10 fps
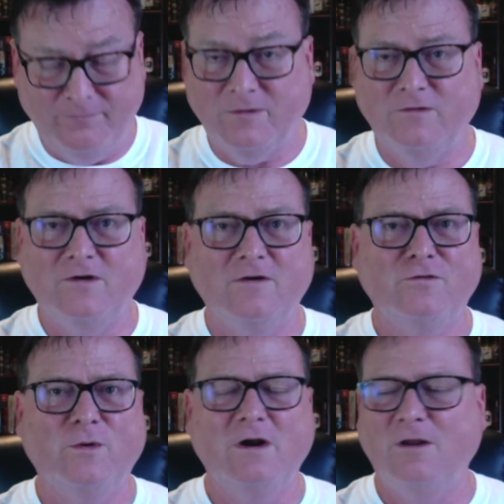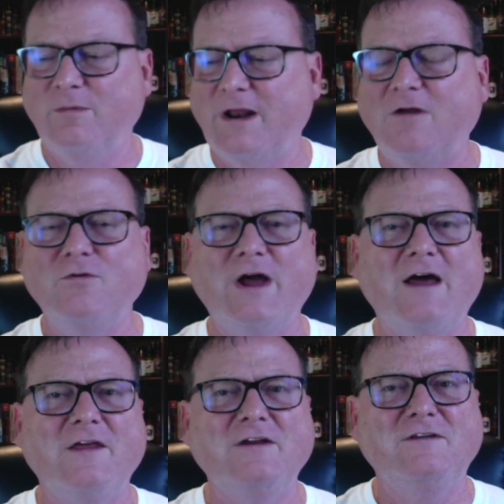I'm starting to sweat a little bit. I don't know
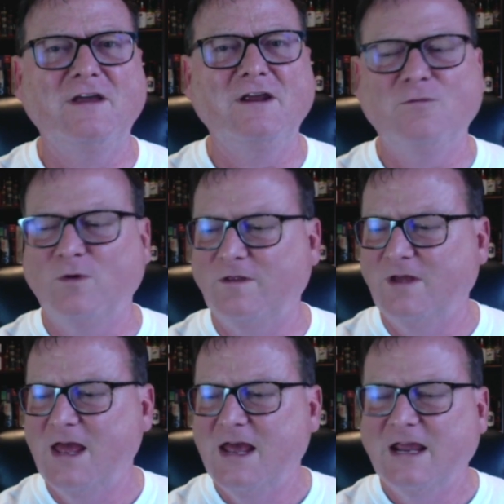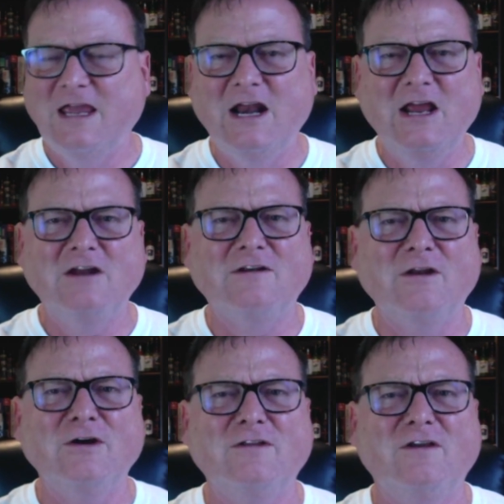how they did it with getting it to
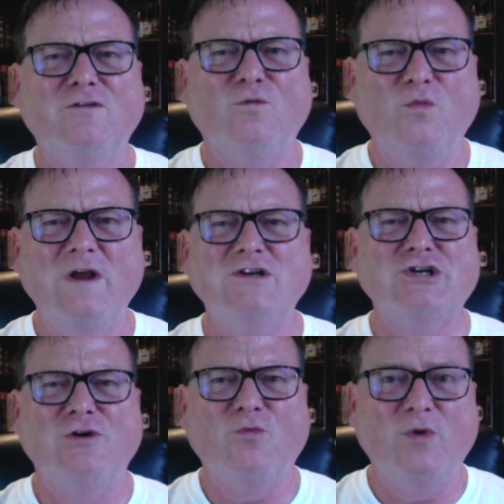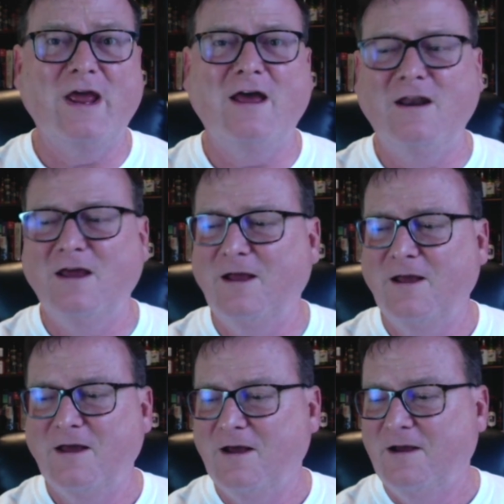look this rich and red.
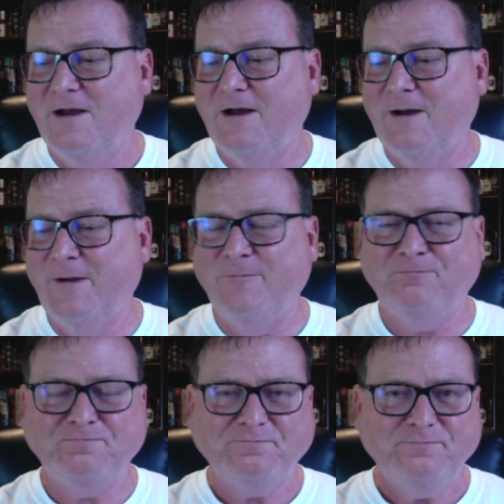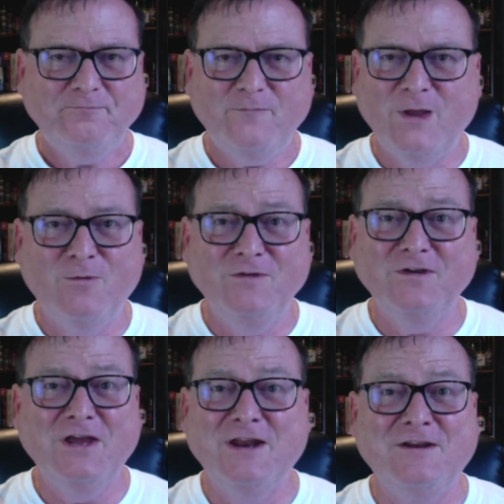Once
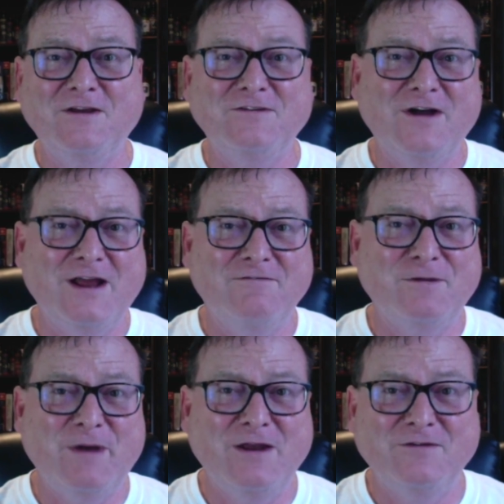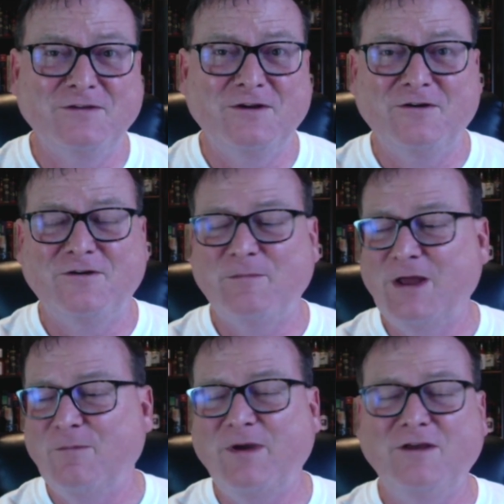again, it does not have tomatoes in it or
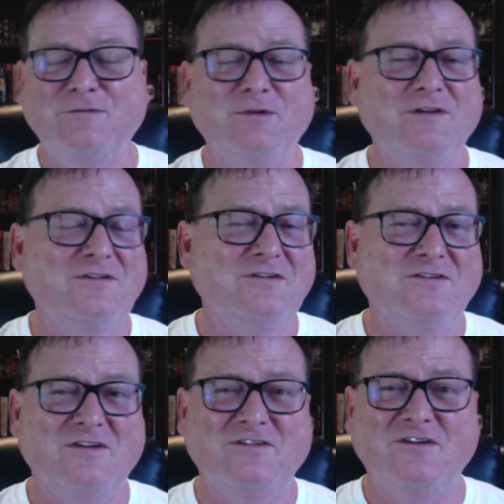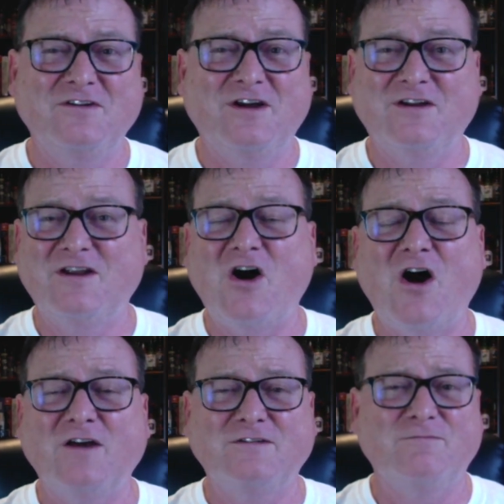tomato paste, but this is such an
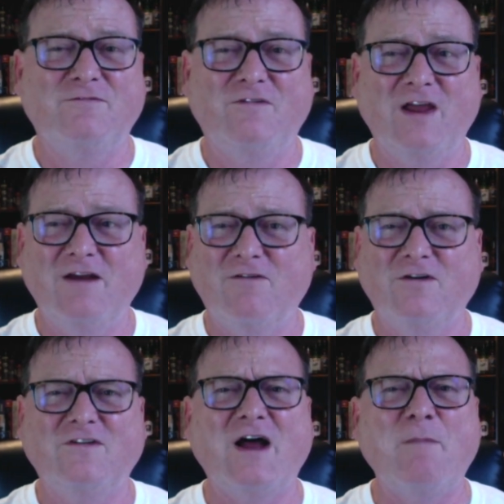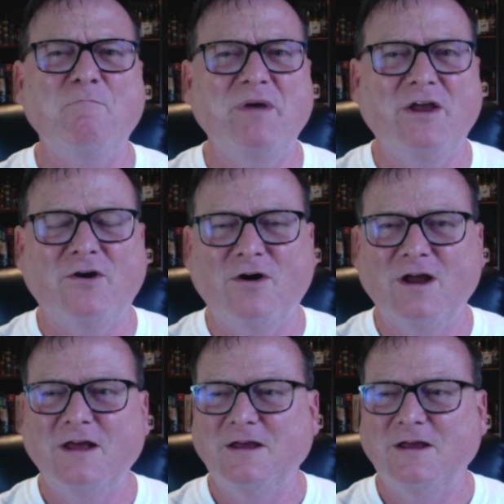awesome flavor. It's not bitter.